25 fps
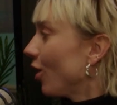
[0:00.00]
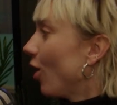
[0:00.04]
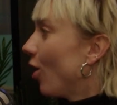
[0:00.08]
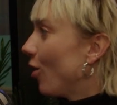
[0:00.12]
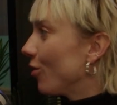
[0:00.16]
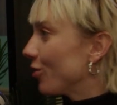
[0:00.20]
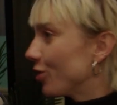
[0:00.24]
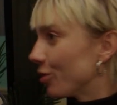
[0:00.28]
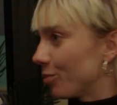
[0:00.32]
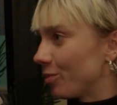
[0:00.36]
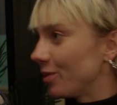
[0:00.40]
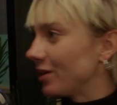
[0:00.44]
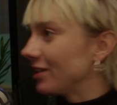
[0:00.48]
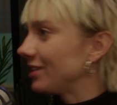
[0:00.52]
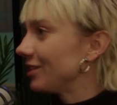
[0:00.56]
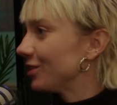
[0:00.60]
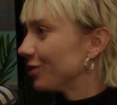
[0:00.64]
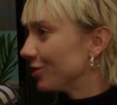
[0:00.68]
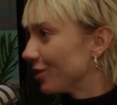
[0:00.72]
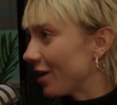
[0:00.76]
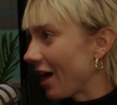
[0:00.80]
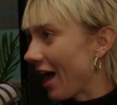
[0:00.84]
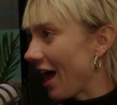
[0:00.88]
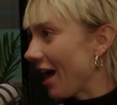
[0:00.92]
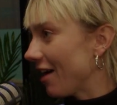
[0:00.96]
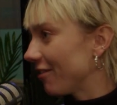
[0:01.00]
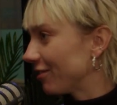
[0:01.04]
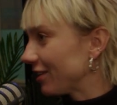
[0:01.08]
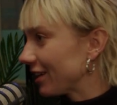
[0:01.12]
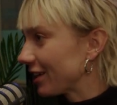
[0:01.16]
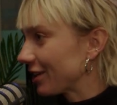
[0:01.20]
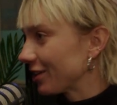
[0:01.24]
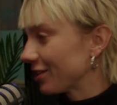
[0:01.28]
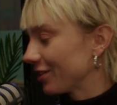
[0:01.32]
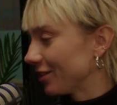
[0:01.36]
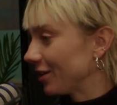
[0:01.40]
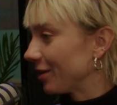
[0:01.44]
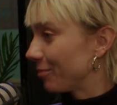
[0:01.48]
Oh, you're pretty, you have
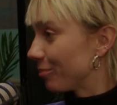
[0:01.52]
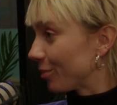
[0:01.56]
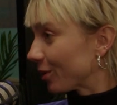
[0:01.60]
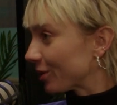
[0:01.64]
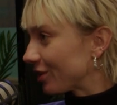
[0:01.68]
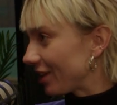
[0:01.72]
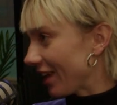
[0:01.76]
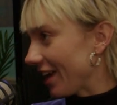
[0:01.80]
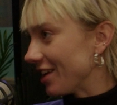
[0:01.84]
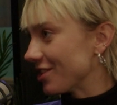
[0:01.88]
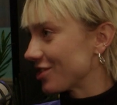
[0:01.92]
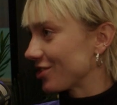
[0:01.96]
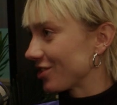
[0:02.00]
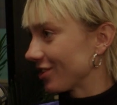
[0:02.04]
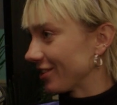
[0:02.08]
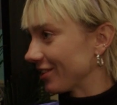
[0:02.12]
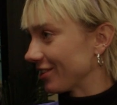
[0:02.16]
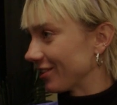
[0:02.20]
like potential,